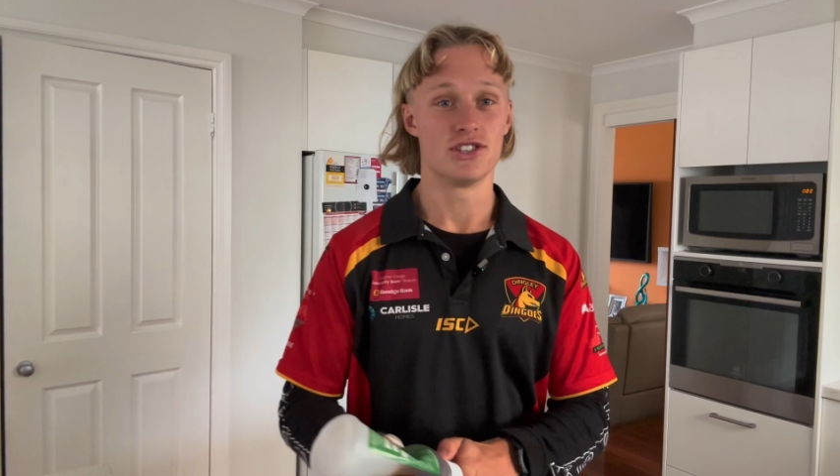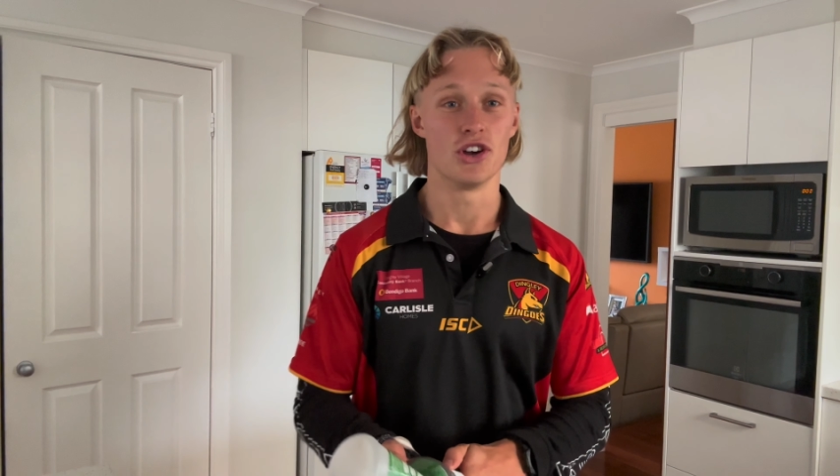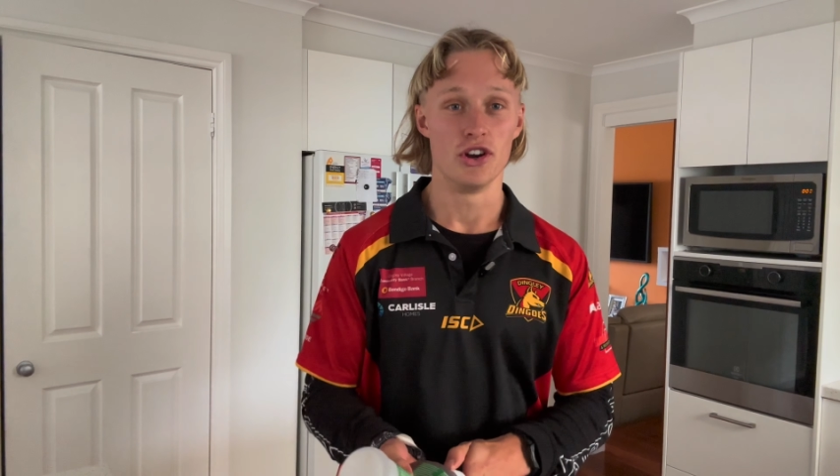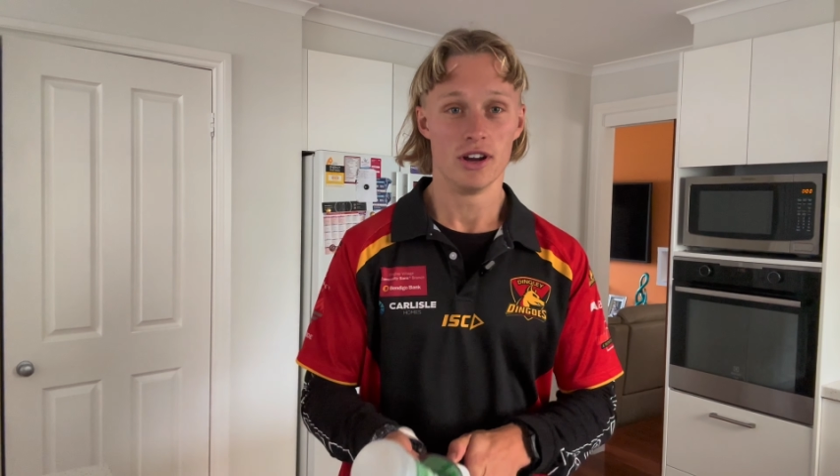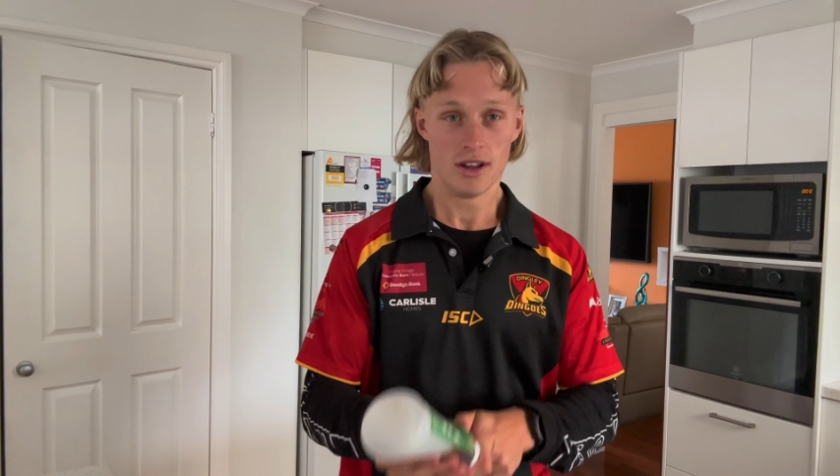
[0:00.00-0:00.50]

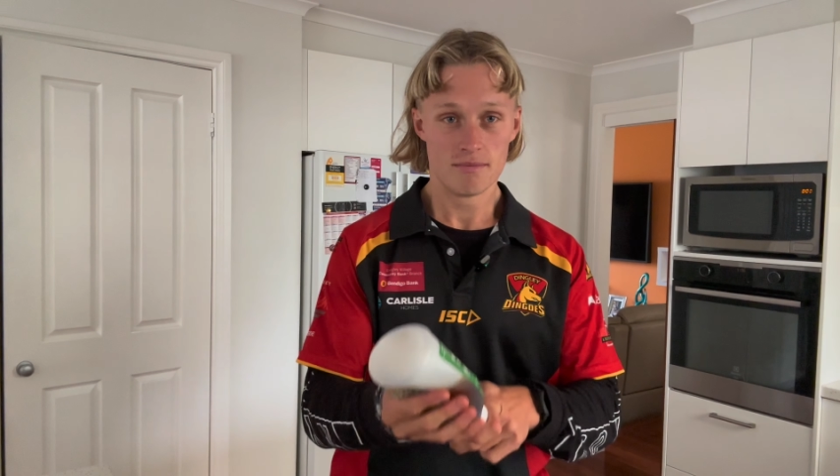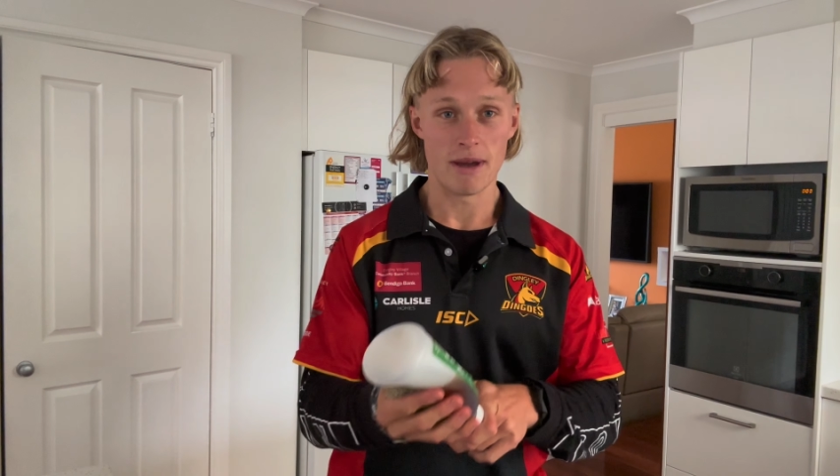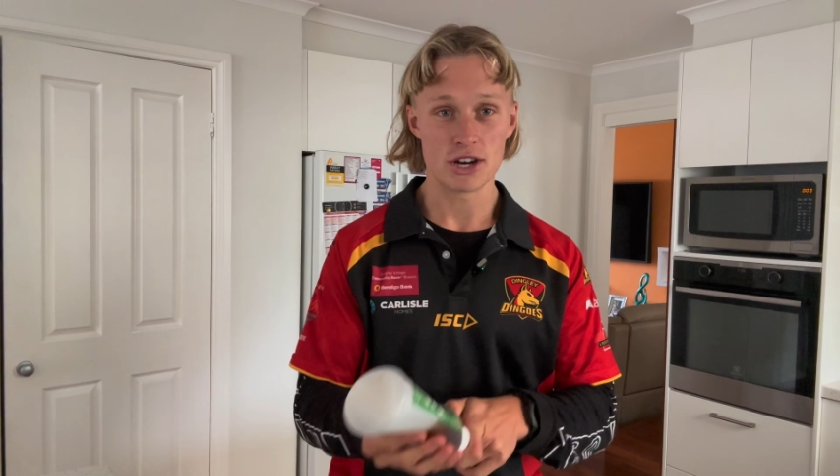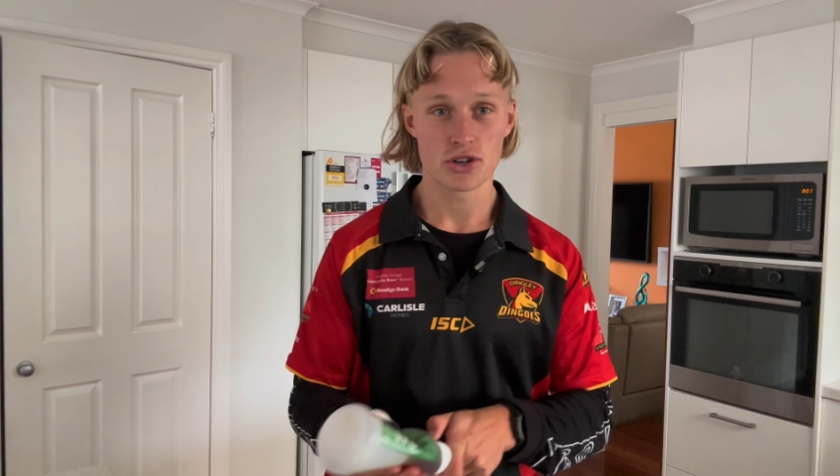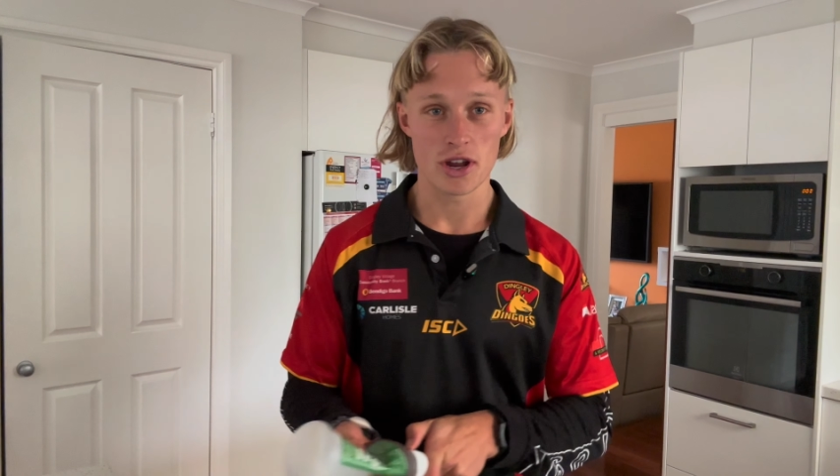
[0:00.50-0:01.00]
So
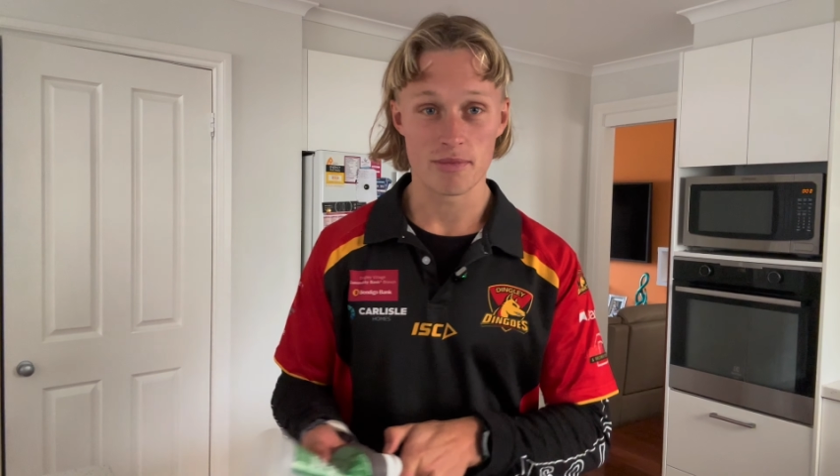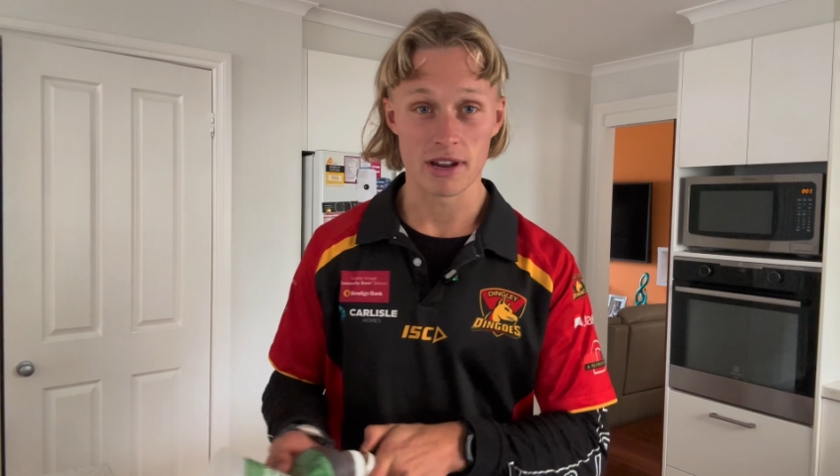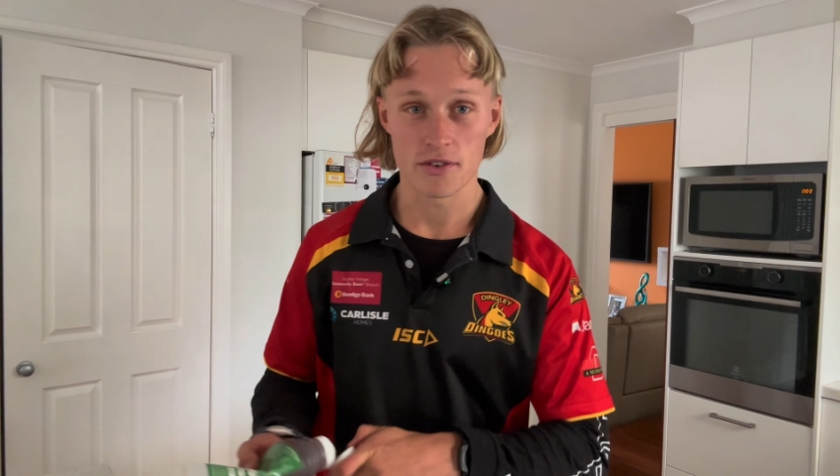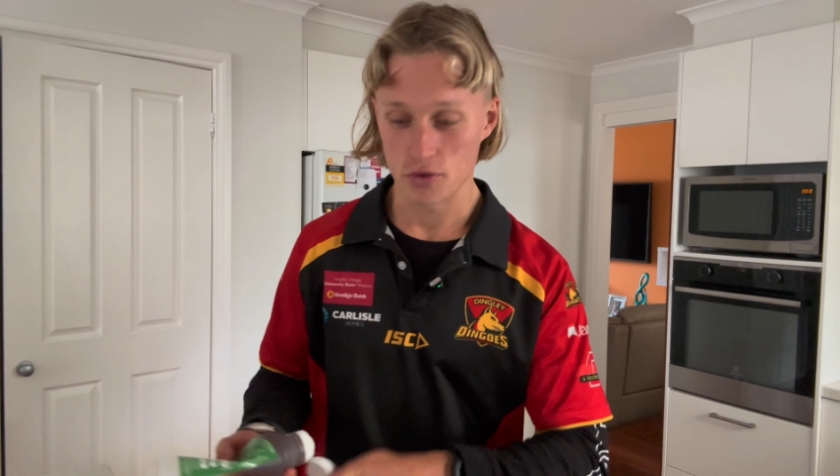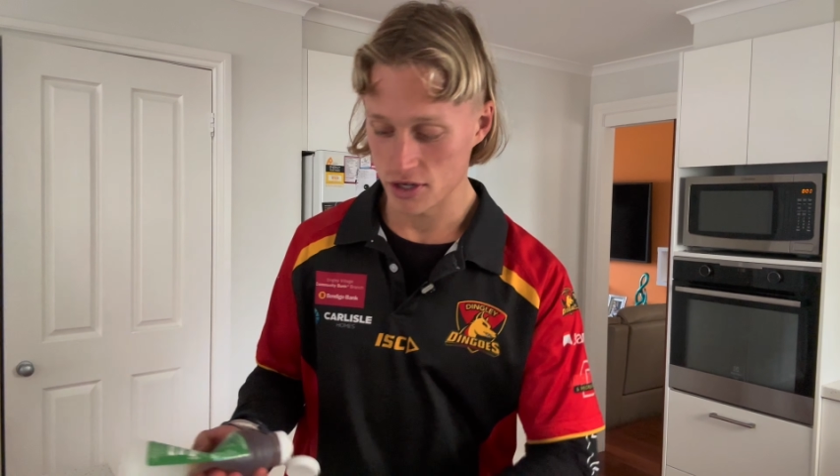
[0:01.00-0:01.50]
make sure you
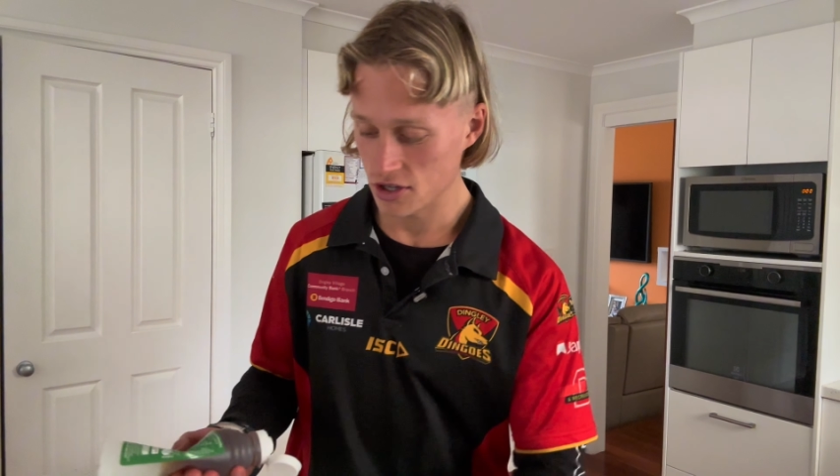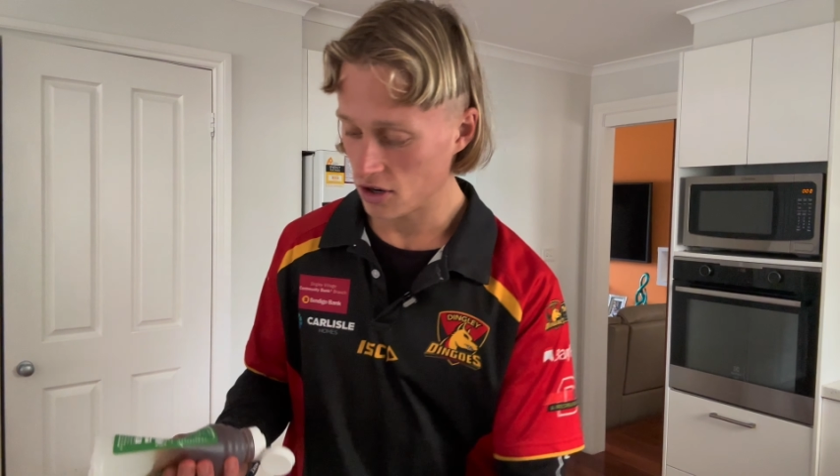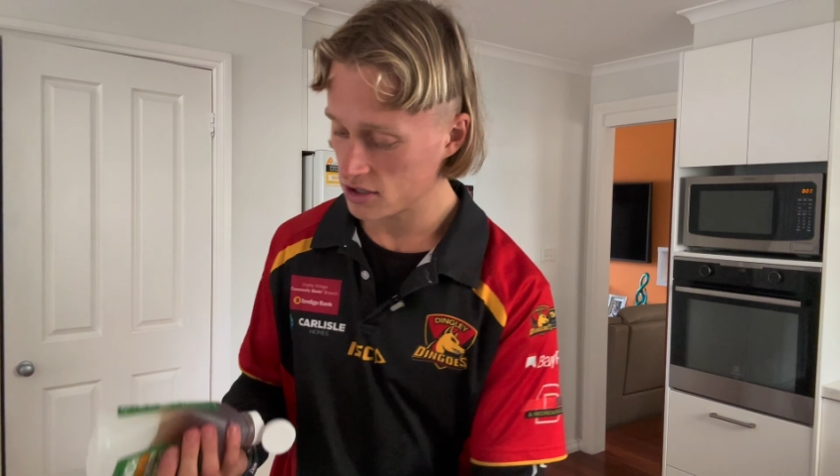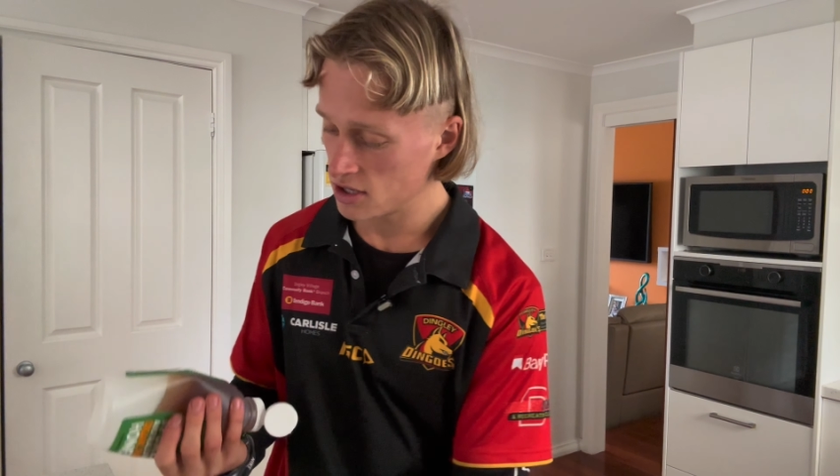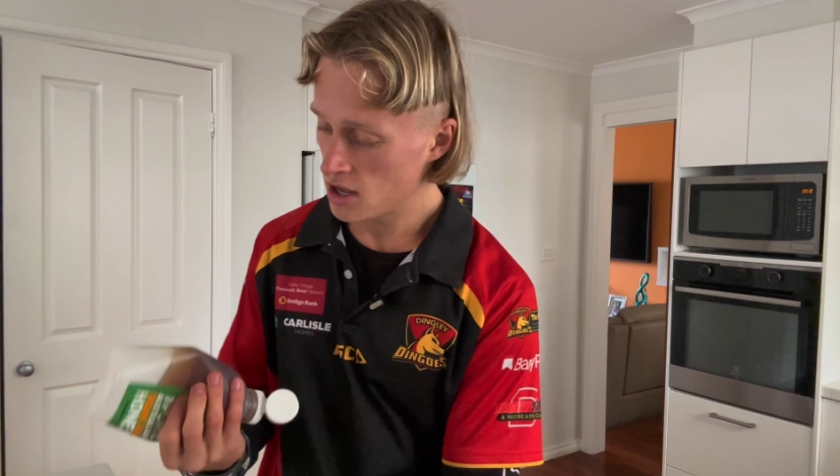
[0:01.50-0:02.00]
bring your footy socks.